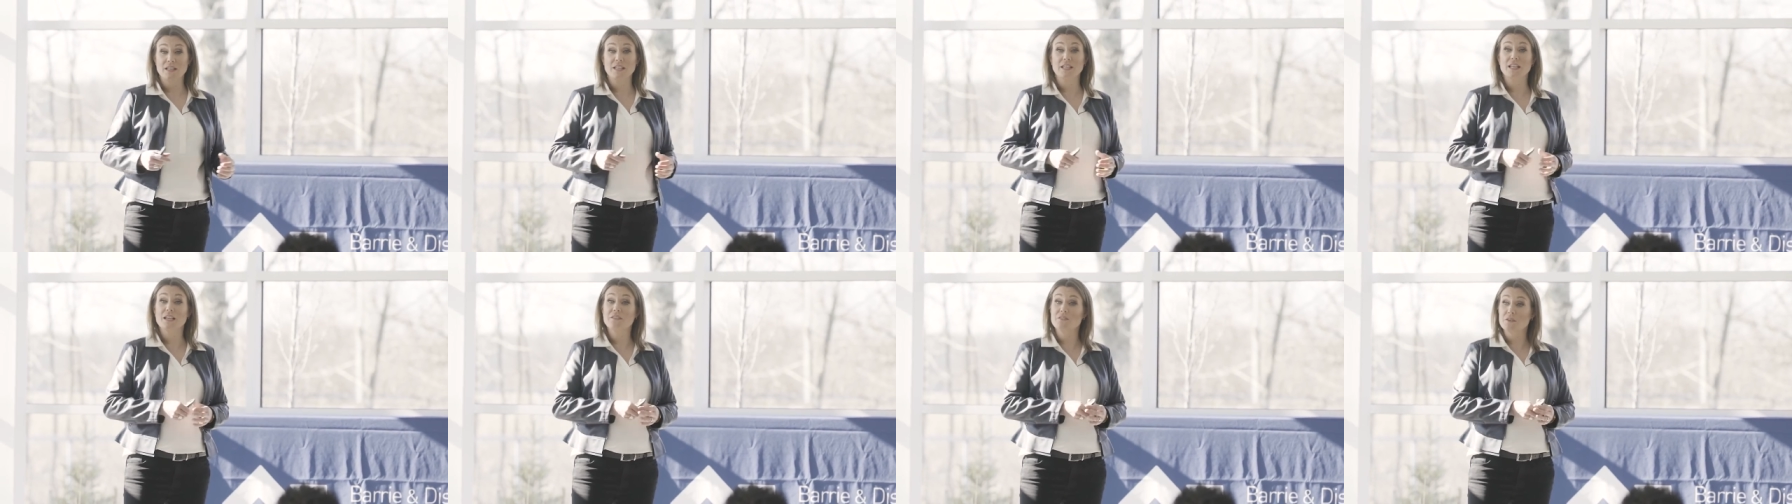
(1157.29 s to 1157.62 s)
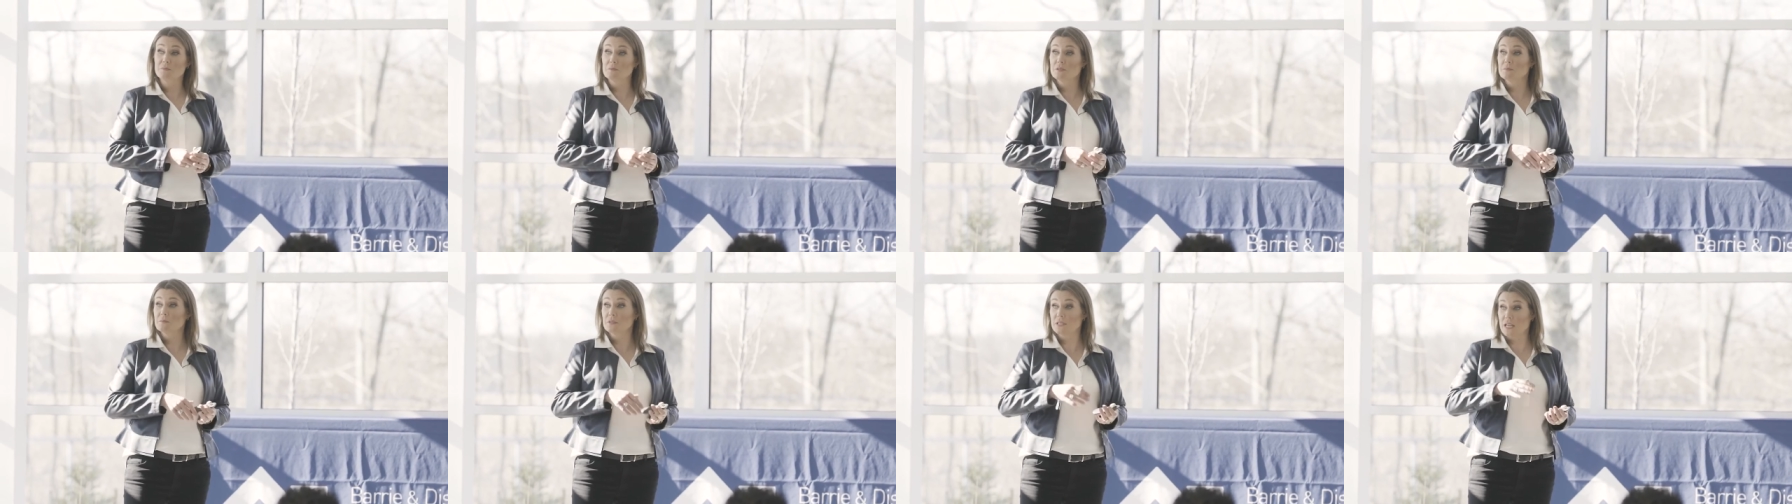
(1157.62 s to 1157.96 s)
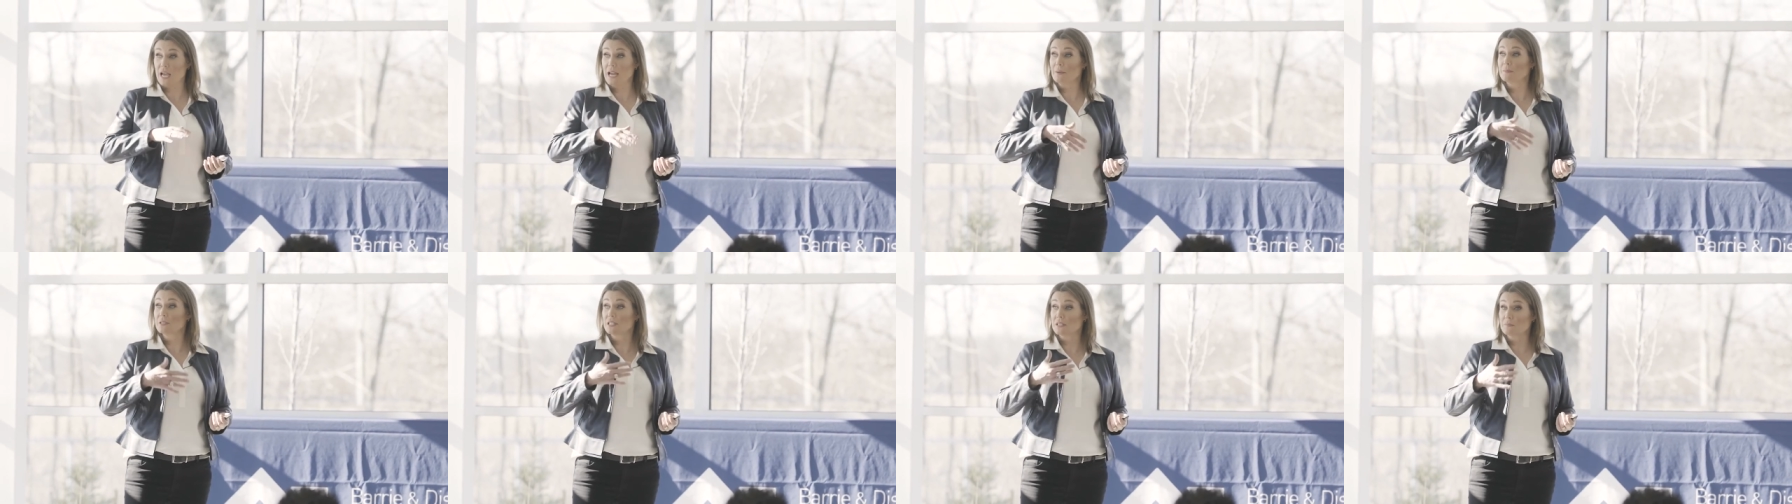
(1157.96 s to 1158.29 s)
then give them some
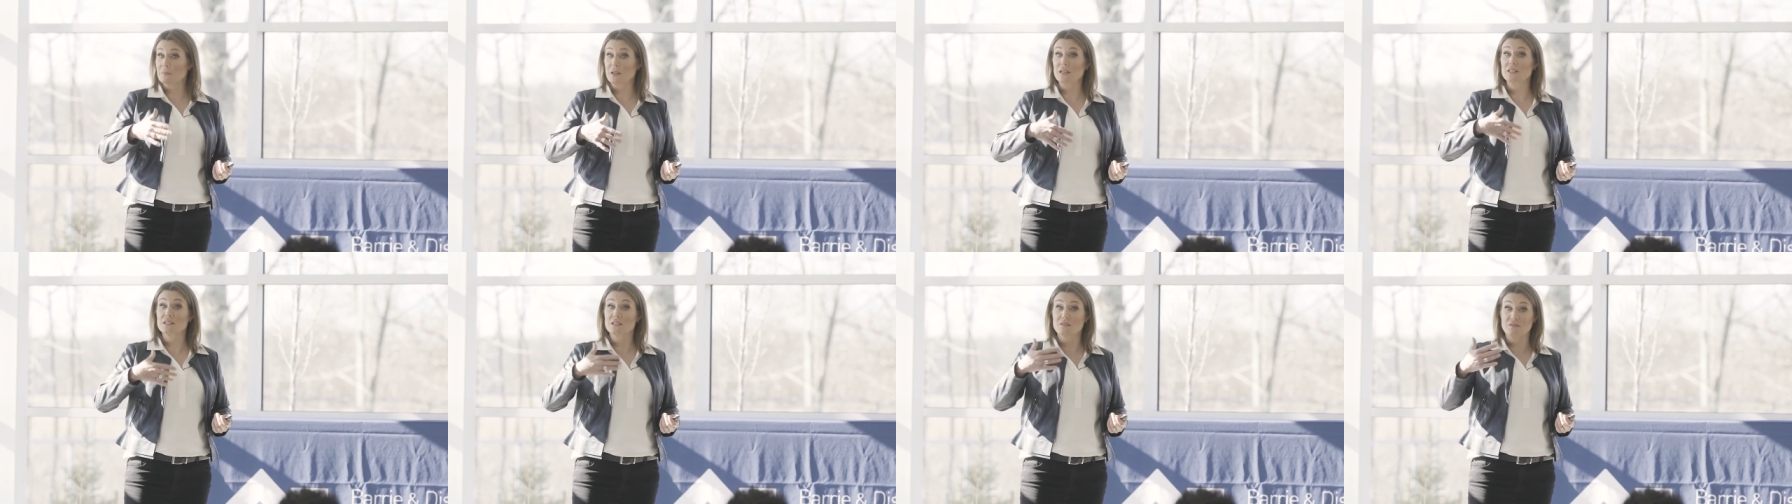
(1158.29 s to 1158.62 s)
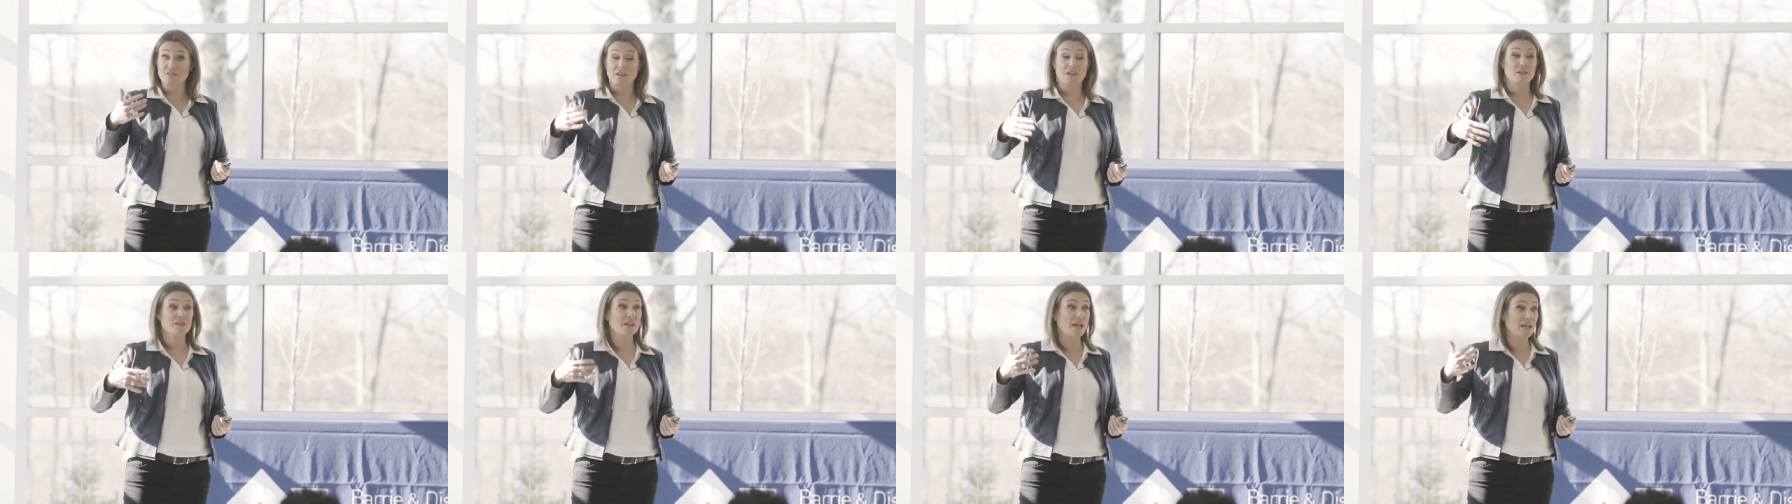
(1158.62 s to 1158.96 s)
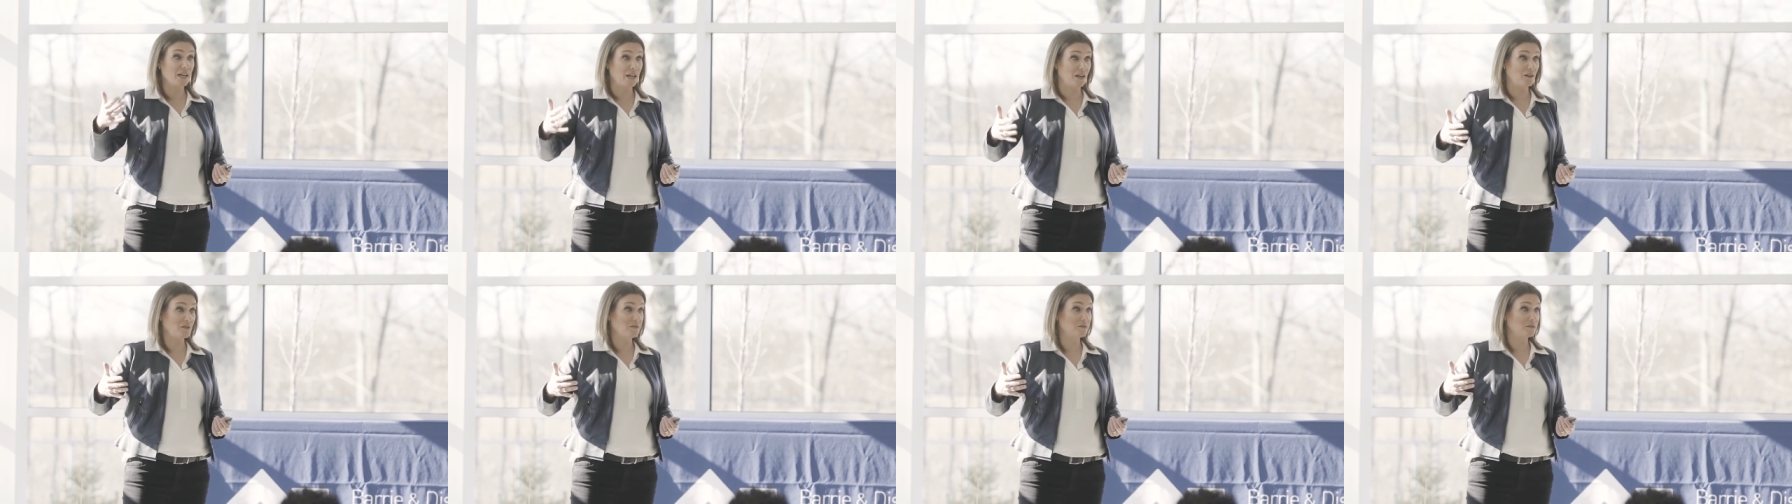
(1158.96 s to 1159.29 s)
time and space to figure
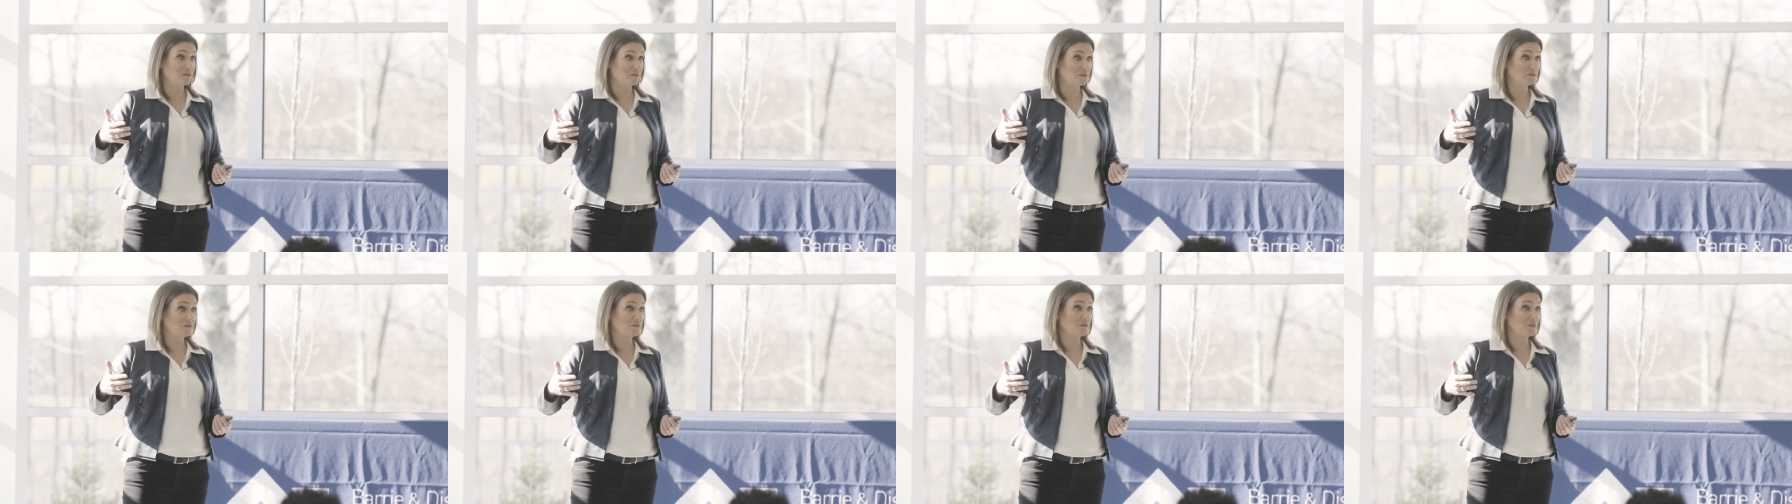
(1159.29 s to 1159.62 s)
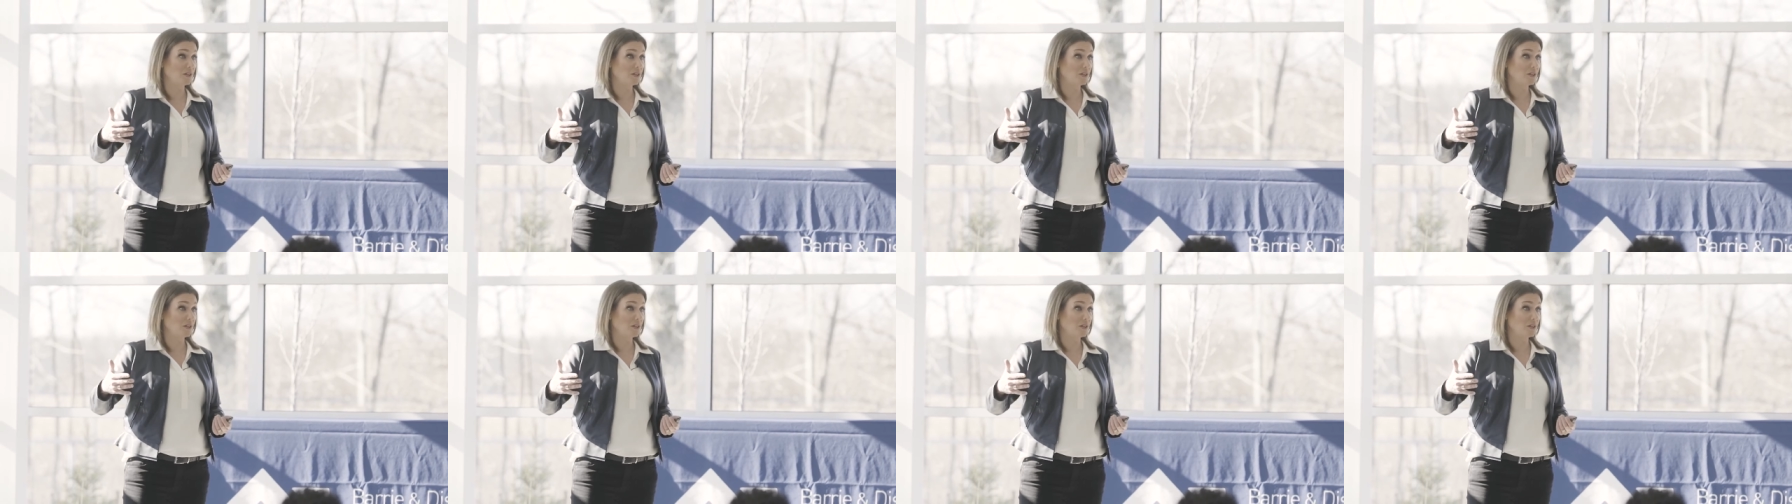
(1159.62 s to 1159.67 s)
that out.